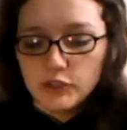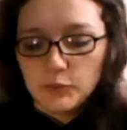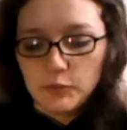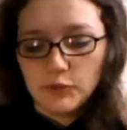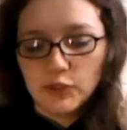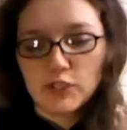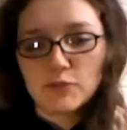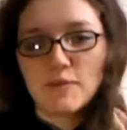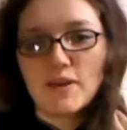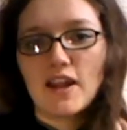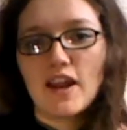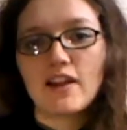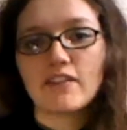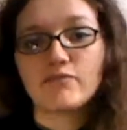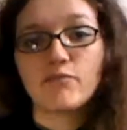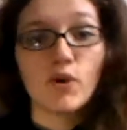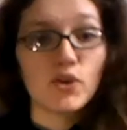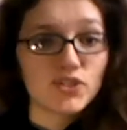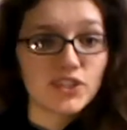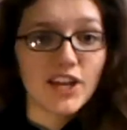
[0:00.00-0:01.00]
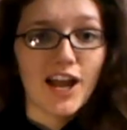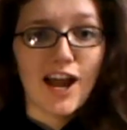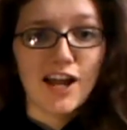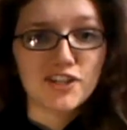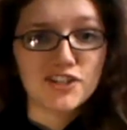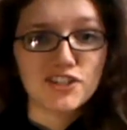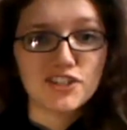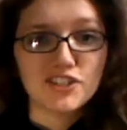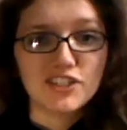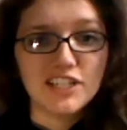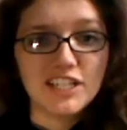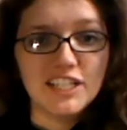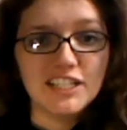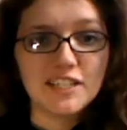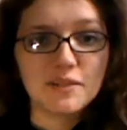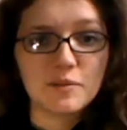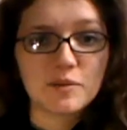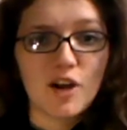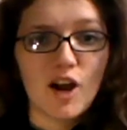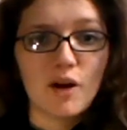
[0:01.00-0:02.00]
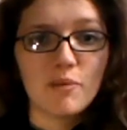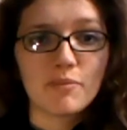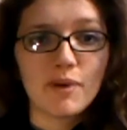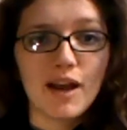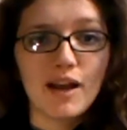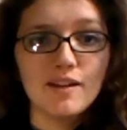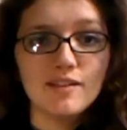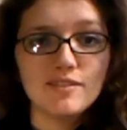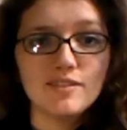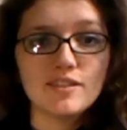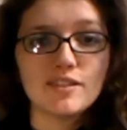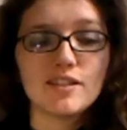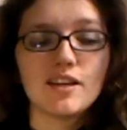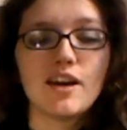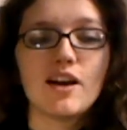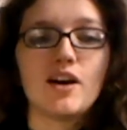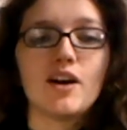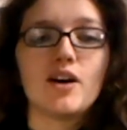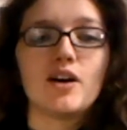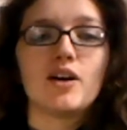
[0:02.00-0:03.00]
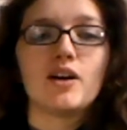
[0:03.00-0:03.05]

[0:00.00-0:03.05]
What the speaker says: Jupiter is made out of mostly hydrogen and helium compounds.